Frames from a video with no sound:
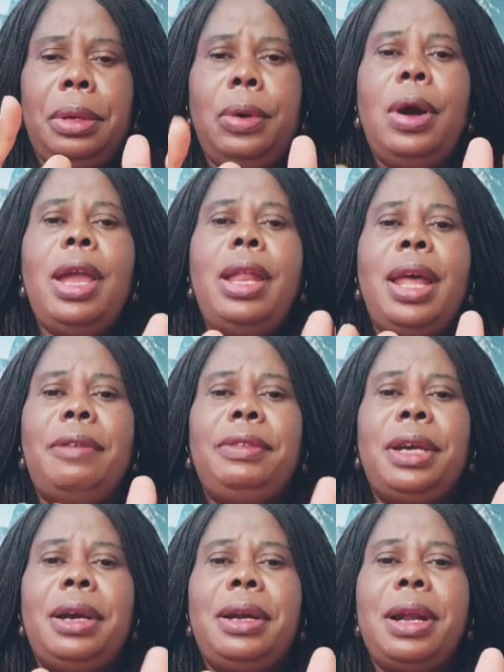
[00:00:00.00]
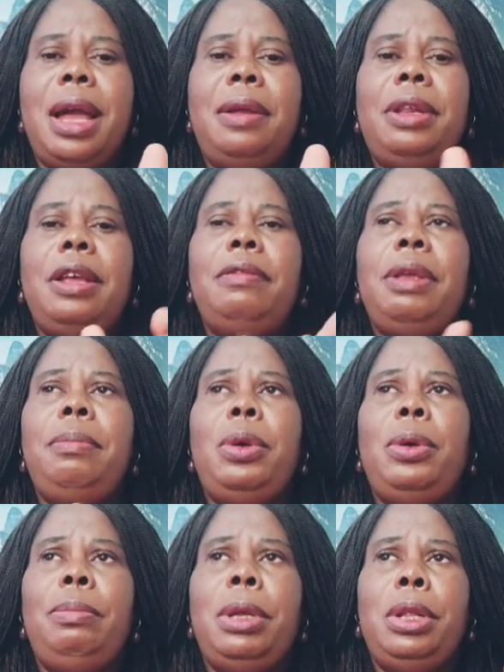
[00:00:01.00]
going after crime, leave the
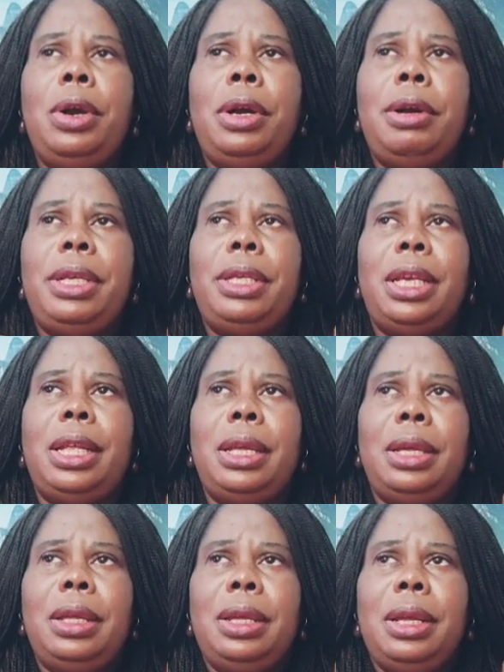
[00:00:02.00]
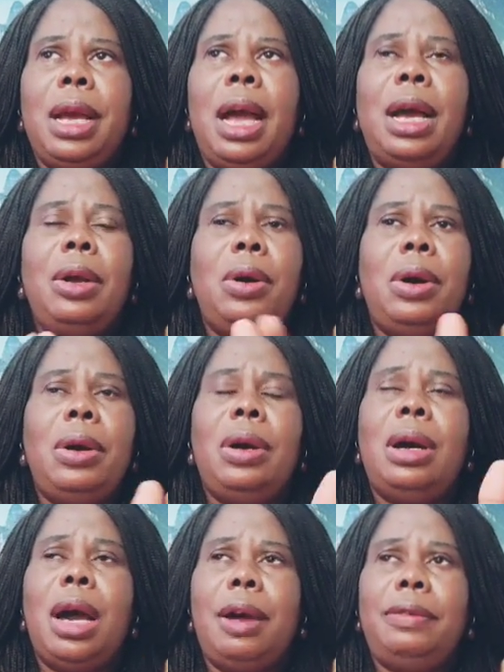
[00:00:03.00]
mediocrity and go
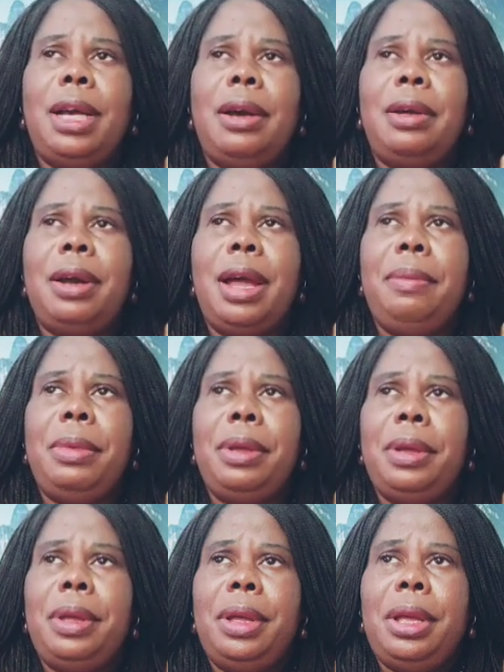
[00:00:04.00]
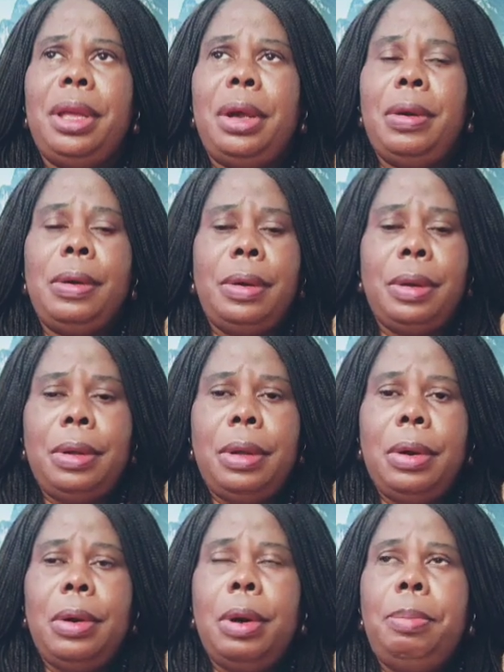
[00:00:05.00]
after crime
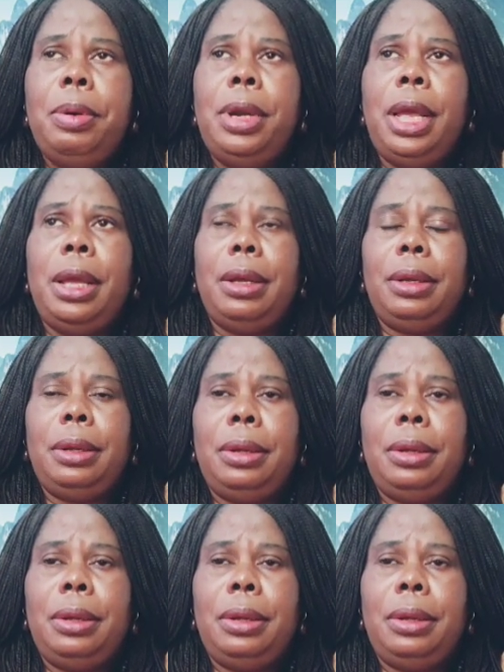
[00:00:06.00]
openly.